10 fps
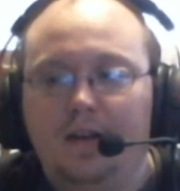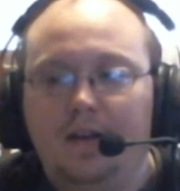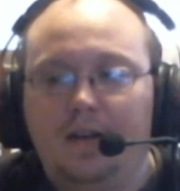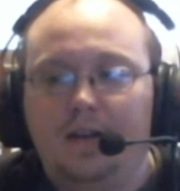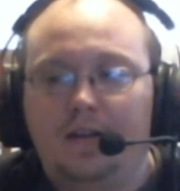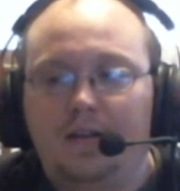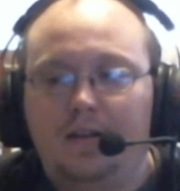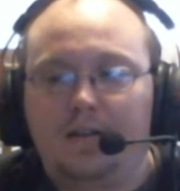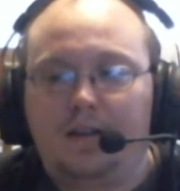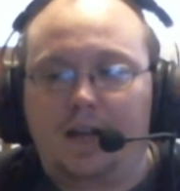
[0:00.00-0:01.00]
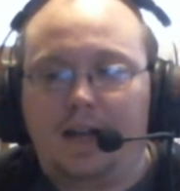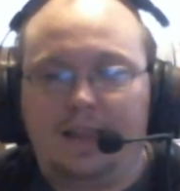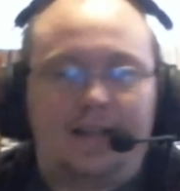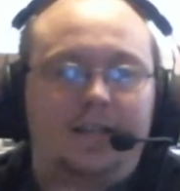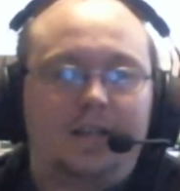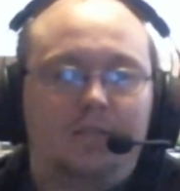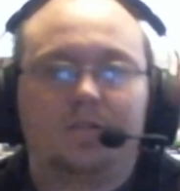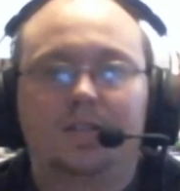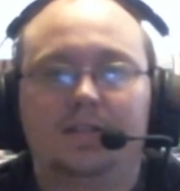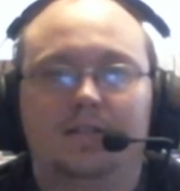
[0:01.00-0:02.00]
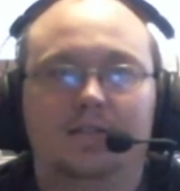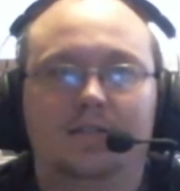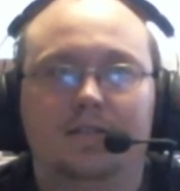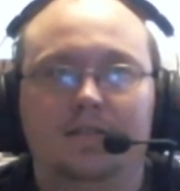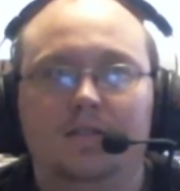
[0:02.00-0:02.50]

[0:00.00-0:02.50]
And I like games like this